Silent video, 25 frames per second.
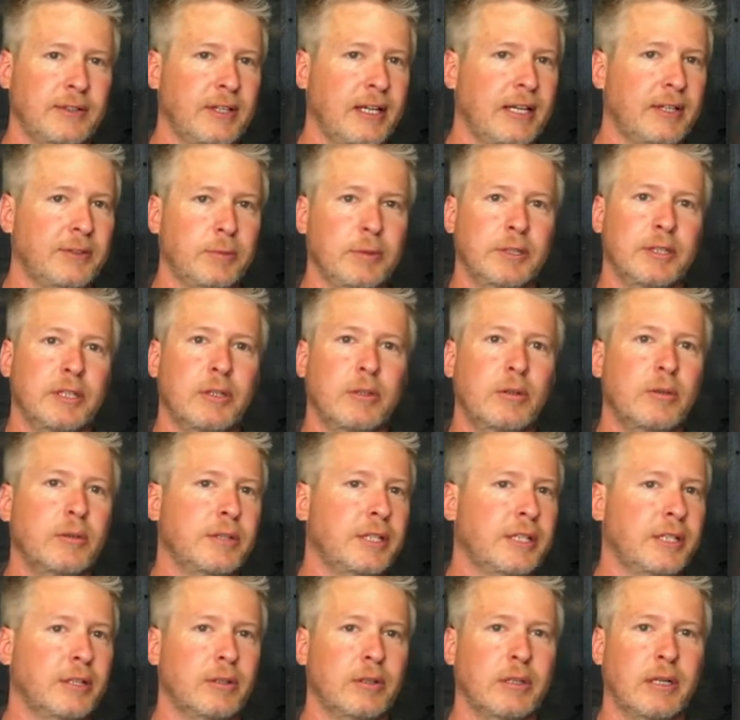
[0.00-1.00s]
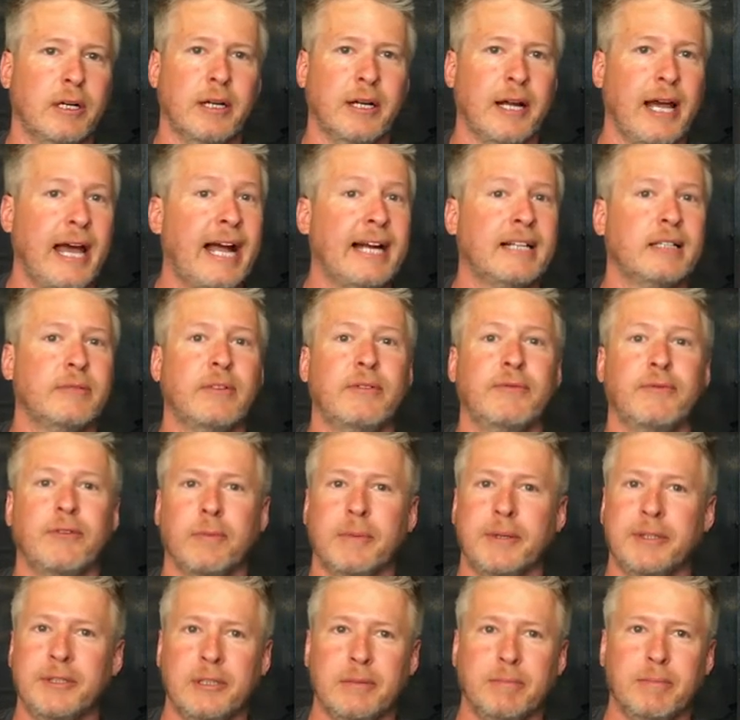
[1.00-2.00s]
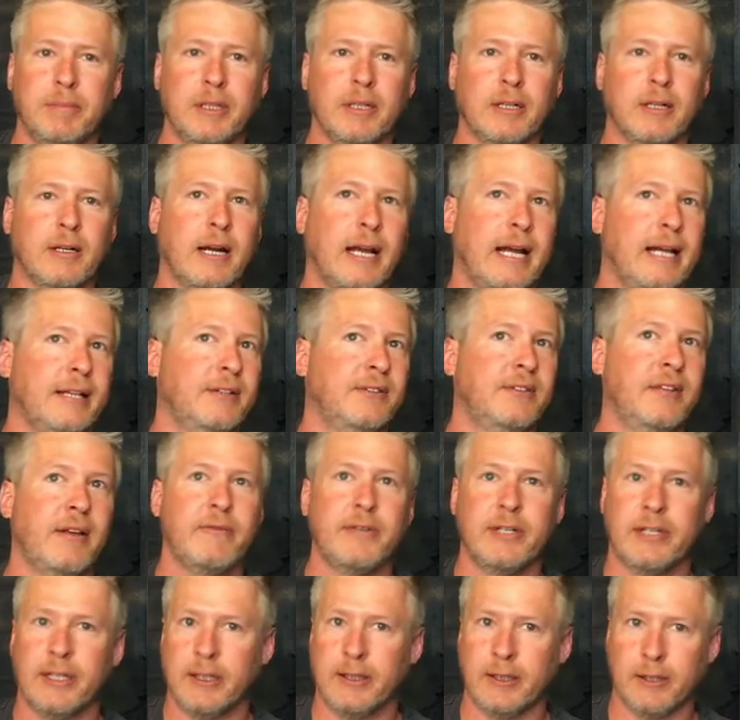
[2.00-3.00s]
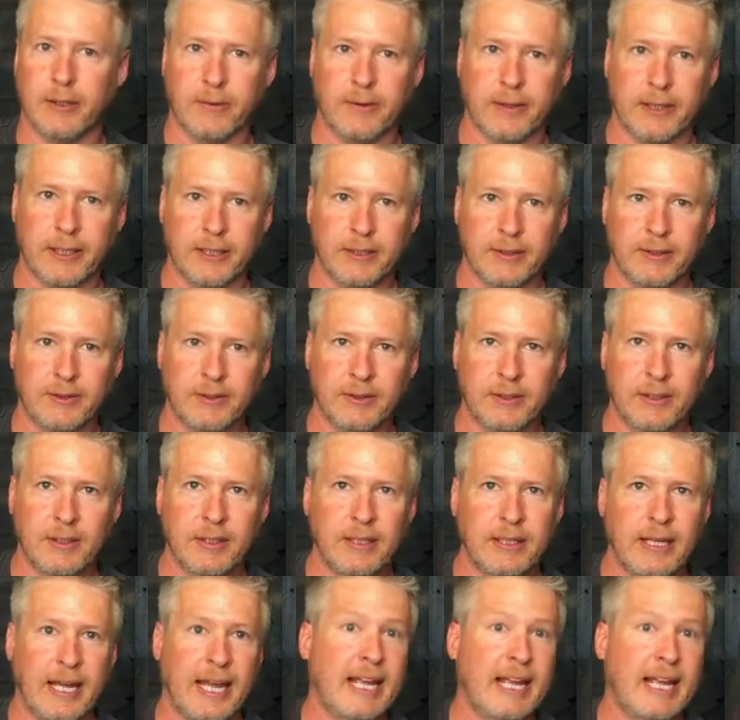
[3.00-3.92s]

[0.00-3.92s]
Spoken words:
because as we know, actively fermenting beer at 70 degrees